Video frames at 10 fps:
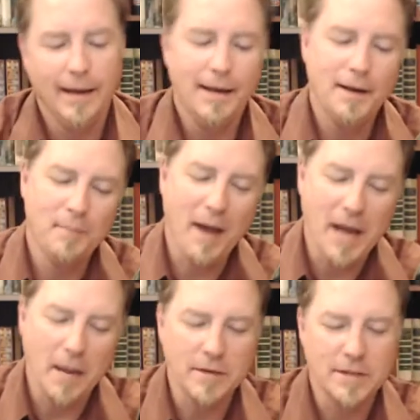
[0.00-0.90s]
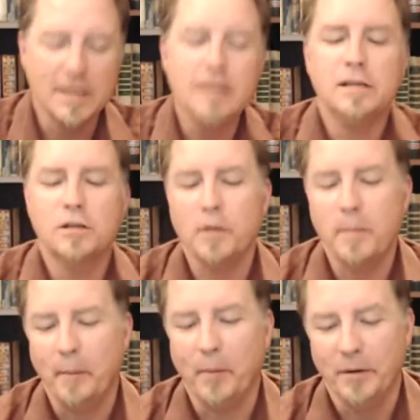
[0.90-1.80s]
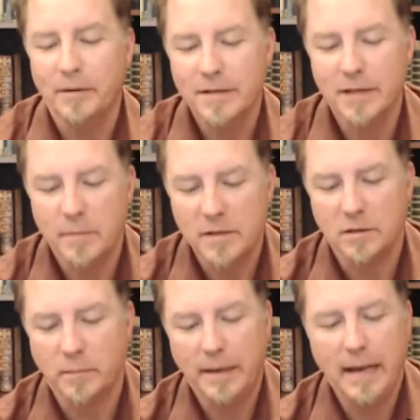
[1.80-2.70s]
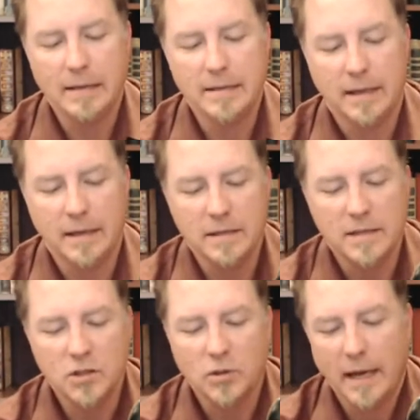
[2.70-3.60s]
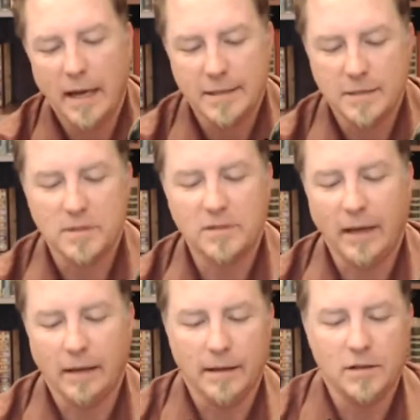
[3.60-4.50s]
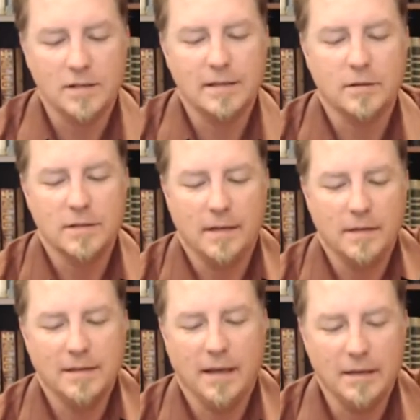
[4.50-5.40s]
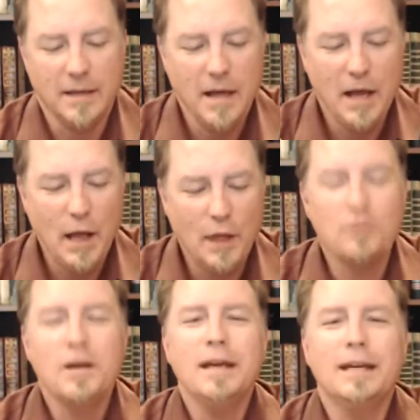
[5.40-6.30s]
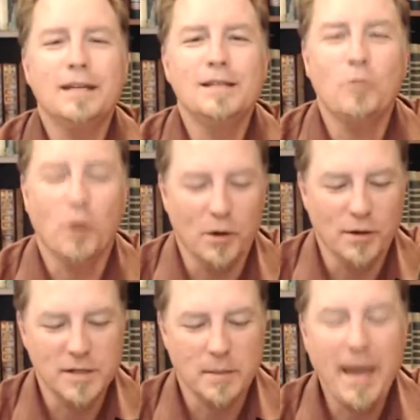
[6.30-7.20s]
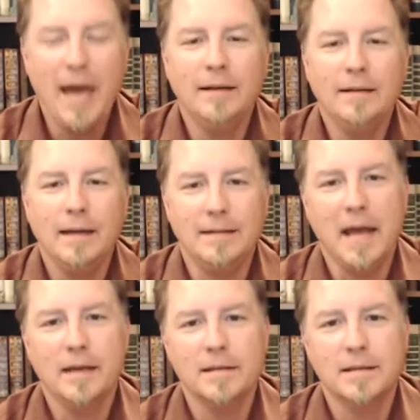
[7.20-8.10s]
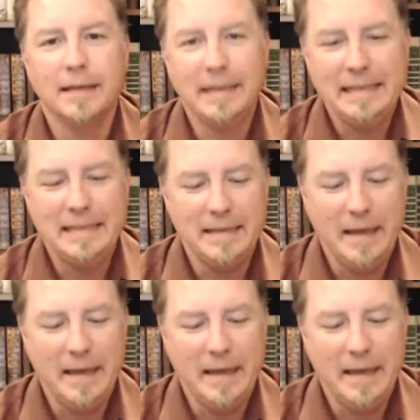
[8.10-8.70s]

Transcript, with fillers: My name is easy to remember, said Mr. Pendanski as he shook hands with Stanley just outside the tent. Three easy words pen, dance, key.